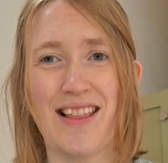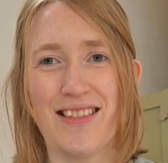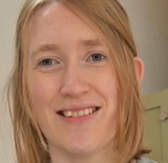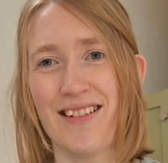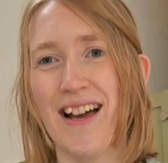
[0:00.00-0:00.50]

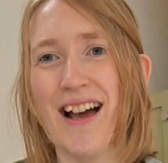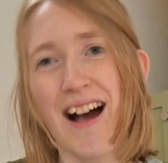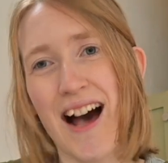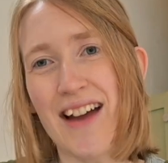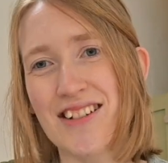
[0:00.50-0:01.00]
thought
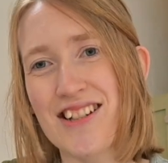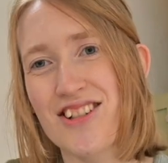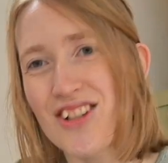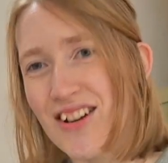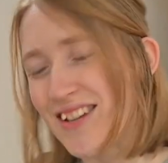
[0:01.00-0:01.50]
I would
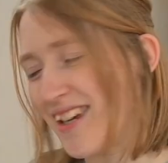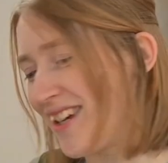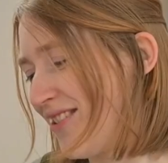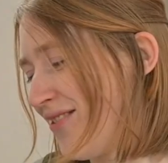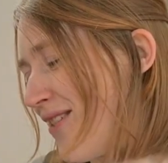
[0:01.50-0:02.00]
show
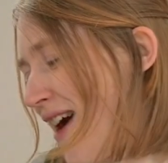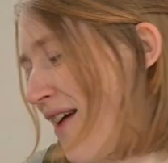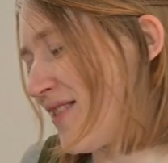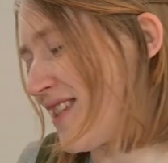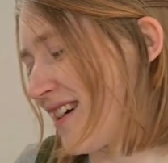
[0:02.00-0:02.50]
you what
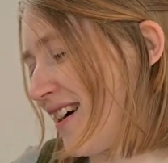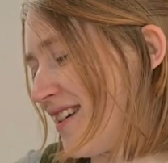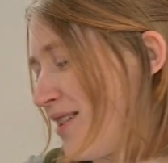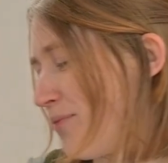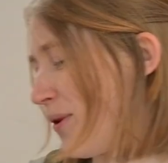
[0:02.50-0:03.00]
I've
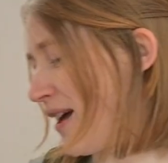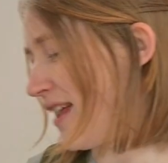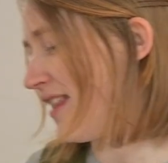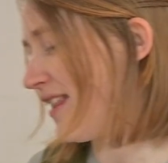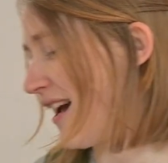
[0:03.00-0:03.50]
started with